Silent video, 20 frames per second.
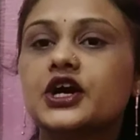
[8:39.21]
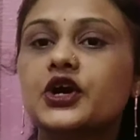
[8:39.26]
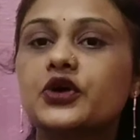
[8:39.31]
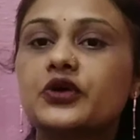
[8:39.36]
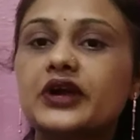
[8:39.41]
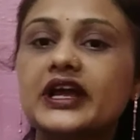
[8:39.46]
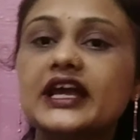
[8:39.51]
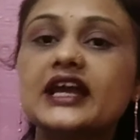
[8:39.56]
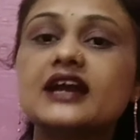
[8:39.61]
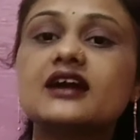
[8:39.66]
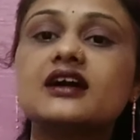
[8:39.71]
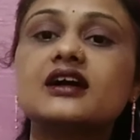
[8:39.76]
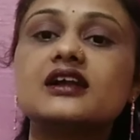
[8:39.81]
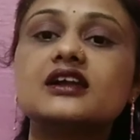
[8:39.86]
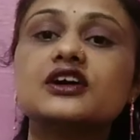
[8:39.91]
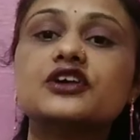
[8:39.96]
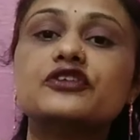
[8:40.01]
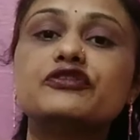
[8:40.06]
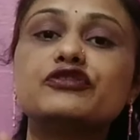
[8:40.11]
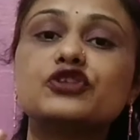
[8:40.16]
Grey
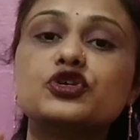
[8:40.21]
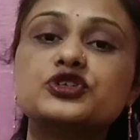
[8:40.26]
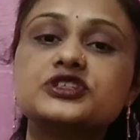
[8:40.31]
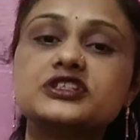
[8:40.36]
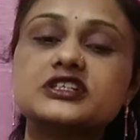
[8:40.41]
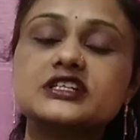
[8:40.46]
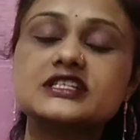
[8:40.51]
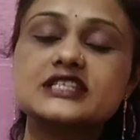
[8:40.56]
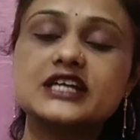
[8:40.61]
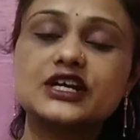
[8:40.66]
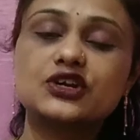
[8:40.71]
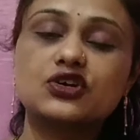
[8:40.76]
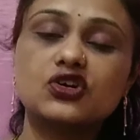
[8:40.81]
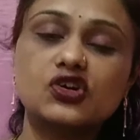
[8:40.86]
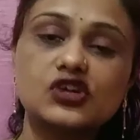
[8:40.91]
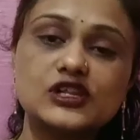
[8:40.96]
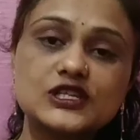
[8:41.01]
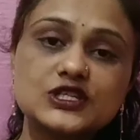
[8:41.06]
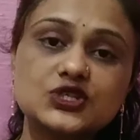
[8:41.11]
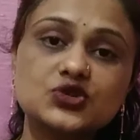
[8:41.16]
color floaters are
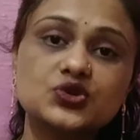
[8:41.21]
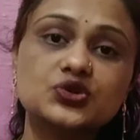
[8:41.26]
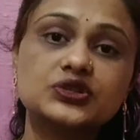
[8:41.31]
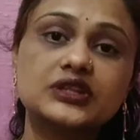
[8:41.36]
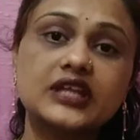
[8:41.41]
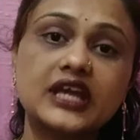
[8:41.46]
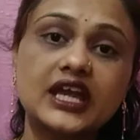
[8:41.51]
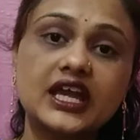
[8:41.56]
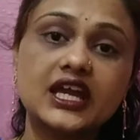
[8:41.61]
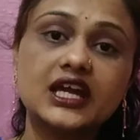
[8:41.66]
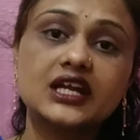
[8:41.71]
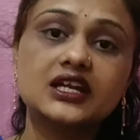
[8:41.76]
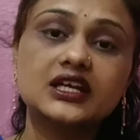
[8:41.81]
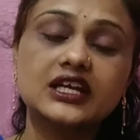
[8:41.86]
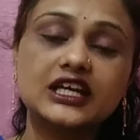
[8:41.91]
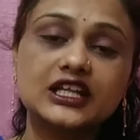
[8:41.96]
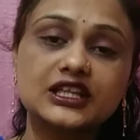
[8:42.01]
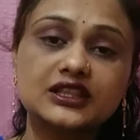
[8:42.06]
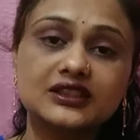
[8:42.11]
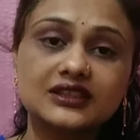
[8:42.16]
also there
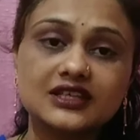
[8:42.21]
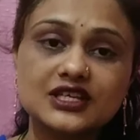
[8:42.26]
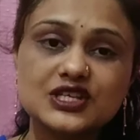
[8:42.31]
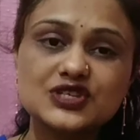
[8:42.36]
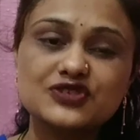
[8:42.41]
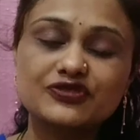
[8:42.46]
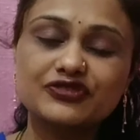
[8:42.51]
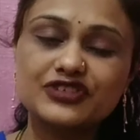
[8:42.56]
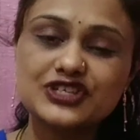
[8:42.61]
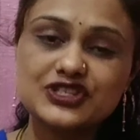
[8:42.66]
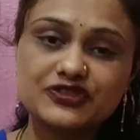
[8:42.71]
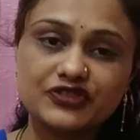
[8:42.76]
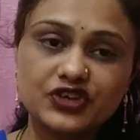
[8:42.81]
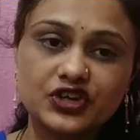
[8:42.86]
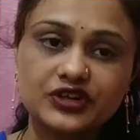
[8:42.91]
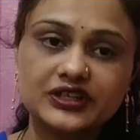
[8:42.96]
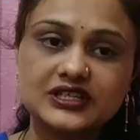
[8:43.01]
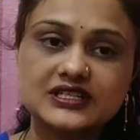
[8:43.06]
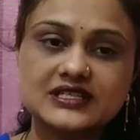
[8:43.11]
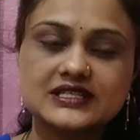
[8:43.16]
in this
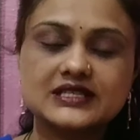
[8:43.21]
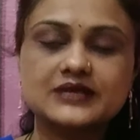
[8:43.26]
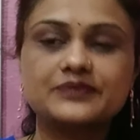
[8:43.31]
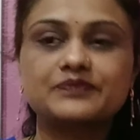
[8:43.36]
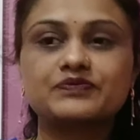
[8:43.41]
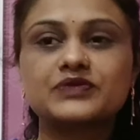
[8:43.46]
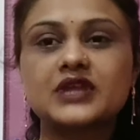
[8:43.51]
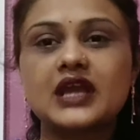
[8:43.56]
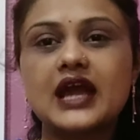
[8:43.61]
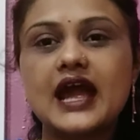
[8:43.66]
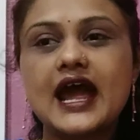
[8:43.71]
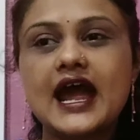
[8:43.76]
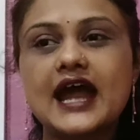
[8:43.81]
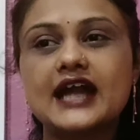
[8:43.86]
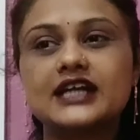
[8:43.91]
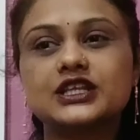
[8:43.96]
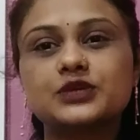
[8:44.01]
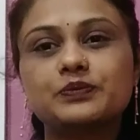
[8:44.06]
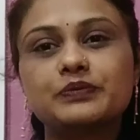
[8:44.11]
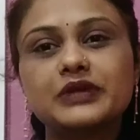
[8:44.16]
phosphorus,
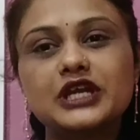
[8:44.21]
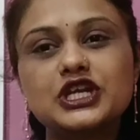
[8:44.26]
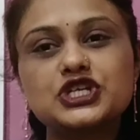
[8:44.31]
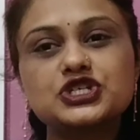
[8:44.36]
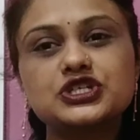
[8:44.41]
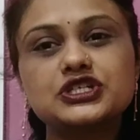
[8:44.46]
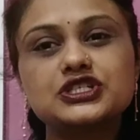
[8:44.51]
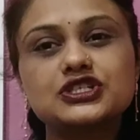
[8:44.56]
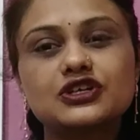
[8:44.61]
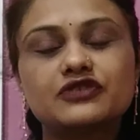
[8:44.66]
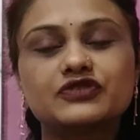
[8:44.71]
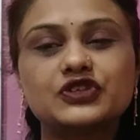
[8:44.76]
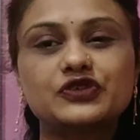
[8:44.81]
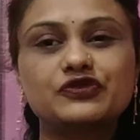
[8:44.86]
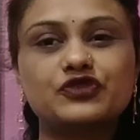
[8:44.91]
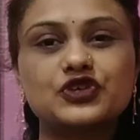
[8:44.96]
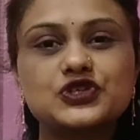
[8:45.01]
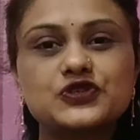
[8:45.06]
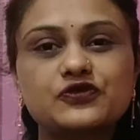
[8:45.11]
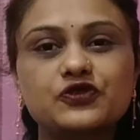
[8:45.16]
and the patient of the
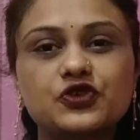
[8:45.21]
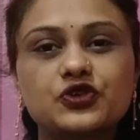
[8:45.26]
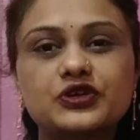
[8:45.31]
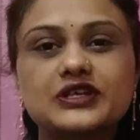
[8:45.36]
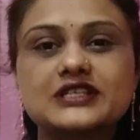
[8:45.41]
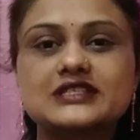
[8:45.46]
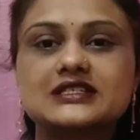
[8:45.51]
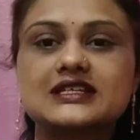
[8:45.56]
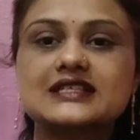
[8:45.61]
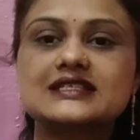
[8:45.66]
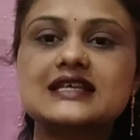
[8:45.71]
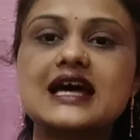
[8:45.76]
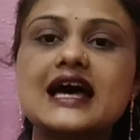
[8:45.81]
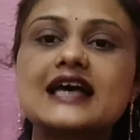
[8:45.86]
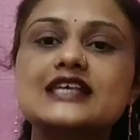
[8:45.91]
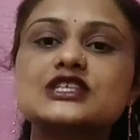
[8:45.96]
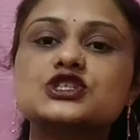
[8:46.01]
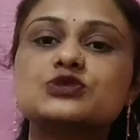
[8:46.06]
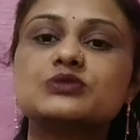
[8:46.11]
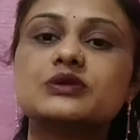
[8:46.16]
phosphorus
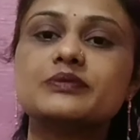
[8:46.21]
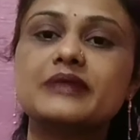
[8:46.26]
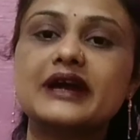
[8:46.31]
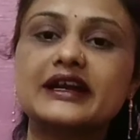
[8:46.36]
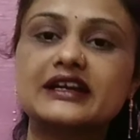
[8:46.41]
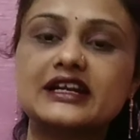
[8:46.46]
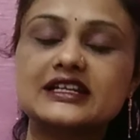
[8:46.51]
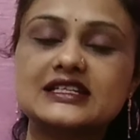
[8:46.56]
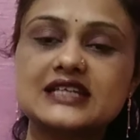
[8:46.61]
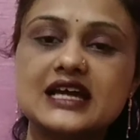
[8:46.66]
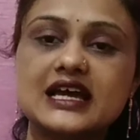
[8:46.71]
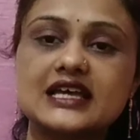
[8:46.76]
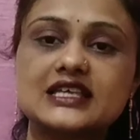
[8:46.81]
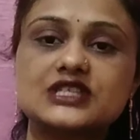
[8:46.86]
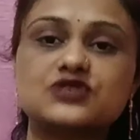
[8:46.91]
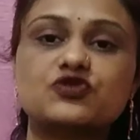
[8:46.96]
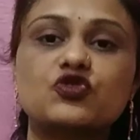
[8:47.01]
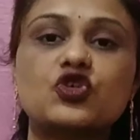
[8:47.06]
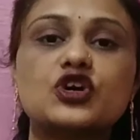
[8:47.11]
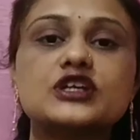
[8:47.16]
desires to be
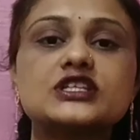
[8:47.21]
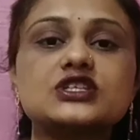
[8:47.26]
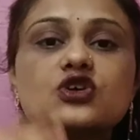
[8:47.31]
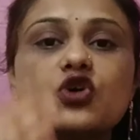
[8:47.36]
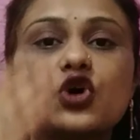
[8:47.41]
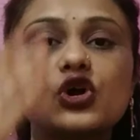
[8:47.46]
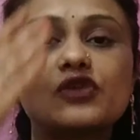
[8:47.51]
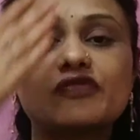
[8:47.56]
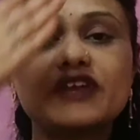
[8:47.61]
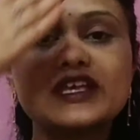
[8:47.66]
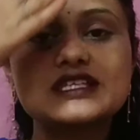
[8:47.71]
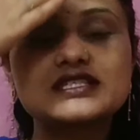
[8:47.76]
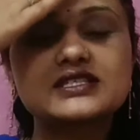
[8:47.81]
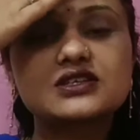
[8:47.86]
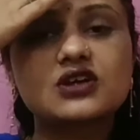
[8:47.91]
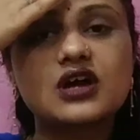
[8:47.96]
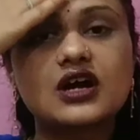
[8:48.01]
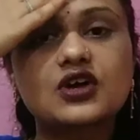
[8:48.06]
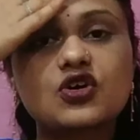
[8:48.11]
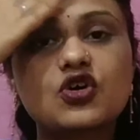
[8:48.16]
magnetized, wants
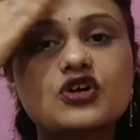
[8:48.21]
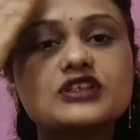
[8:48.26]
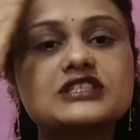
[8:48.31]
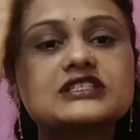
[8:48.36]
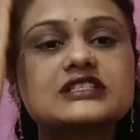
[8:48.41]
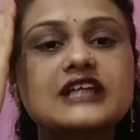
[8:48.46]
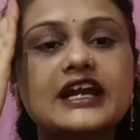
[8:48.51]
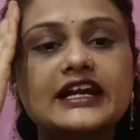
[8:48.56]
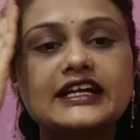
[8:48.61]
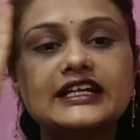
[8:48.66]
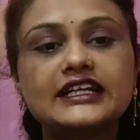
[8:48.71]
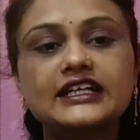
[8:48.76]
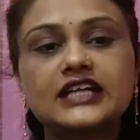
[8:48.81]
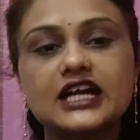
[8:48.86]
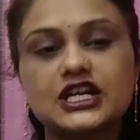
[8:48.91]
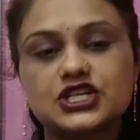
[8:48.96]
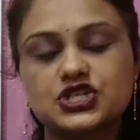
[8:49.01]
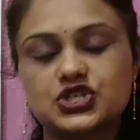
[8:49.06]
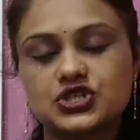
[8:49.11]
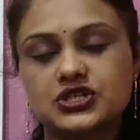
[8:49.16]
always a constant
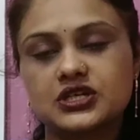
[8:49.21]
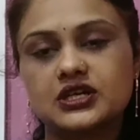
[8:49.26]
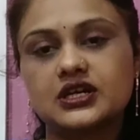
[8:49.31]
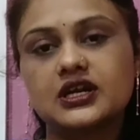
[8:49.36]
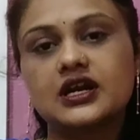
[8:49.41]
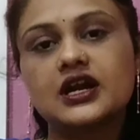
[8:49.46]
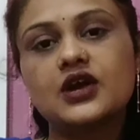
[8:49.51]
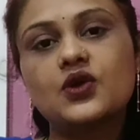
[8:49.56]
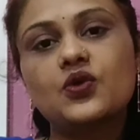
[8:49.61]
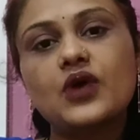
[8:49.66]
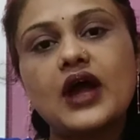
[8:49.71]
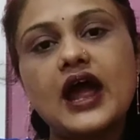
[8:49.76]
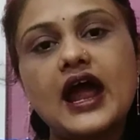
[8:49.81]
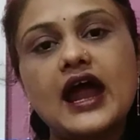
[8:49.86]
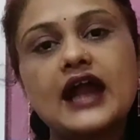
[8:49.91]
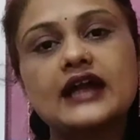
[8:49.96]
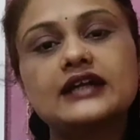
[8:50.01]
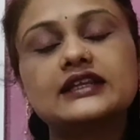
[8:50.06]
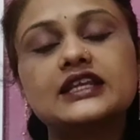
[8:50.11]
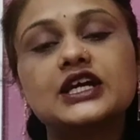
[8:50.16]
touch,
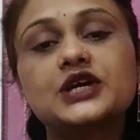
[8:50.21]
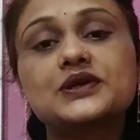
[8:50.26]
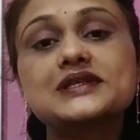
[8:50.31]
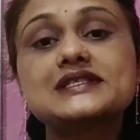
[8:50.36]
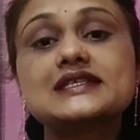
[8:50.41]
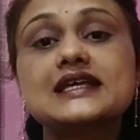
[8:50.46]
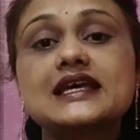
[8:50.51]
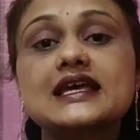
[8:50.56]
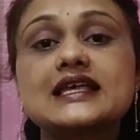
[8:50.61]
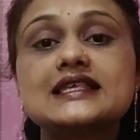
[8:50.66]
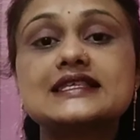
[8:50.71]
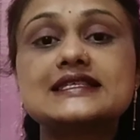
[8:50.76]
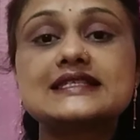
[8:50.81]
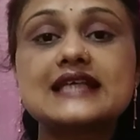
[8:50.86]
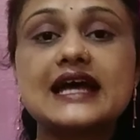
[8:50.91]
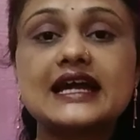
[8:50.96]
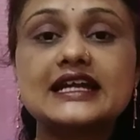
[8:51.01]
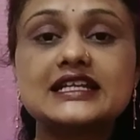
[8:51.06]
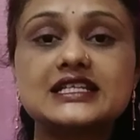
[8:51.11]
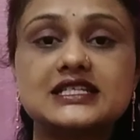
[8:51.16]
and there is
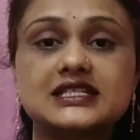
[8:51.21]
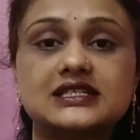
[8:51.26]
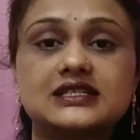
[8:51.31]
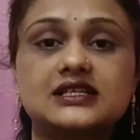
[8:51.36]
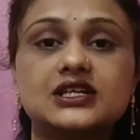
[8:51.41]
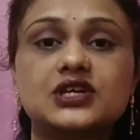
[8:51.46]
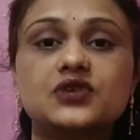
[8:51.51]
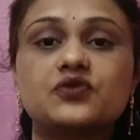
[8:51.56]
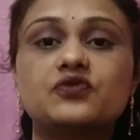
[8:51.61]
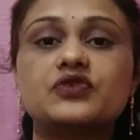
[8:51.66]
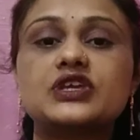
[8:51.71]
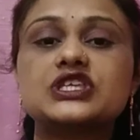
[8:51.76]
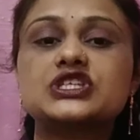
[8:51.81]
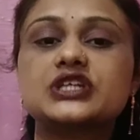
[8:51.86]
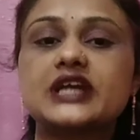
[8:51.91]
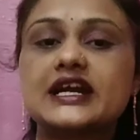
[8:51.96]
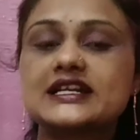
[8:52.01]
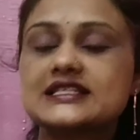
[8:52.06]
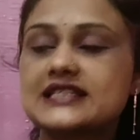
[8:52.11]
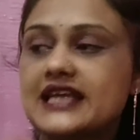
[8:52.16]
anxiety
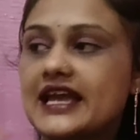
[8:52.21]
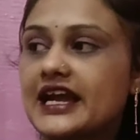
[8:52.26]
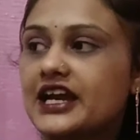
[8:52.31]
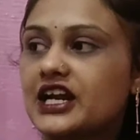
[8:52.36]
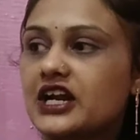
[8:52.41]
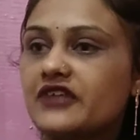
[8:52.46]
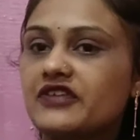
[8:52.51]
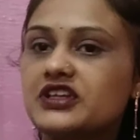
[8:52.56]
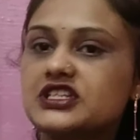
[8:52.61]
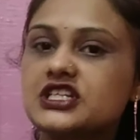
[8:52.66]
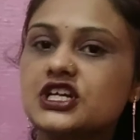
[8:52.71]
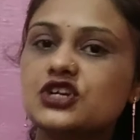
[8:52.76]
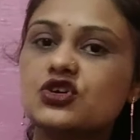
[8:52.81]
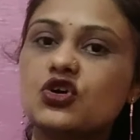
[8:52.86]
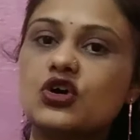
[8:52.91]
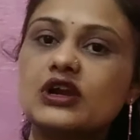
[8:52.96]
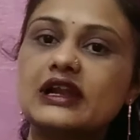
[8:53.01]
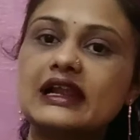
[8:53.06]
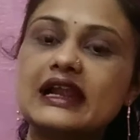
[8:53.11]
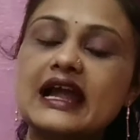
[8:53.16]
which gets aggravated
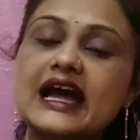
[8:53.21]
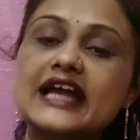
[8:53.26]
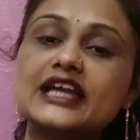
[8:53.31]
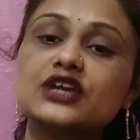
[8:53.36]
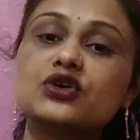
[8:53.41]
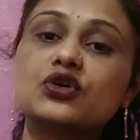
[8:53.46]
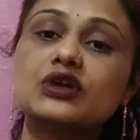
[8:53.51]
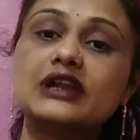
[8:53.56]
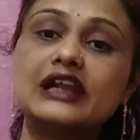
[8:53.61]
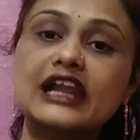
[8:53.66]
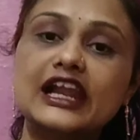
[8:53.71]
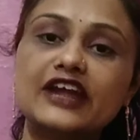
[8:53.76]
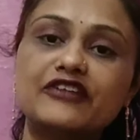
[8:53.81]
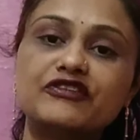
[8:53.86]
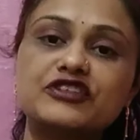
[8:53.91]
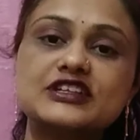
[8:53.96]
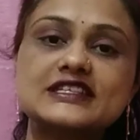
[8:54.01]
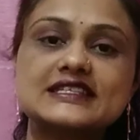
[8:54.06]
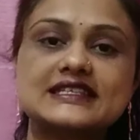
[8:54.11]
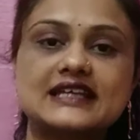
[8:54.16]
on lying on
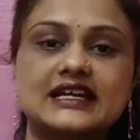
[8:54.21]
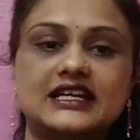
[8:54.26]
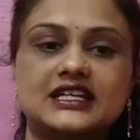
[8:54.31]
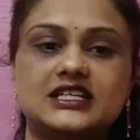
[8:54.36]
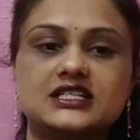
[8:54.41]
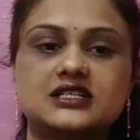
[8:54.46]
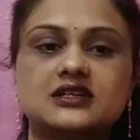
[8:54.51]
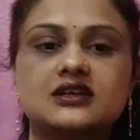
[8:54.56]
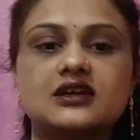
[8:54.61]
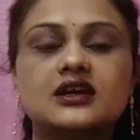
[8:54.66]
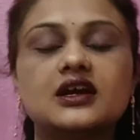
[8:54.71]
left side,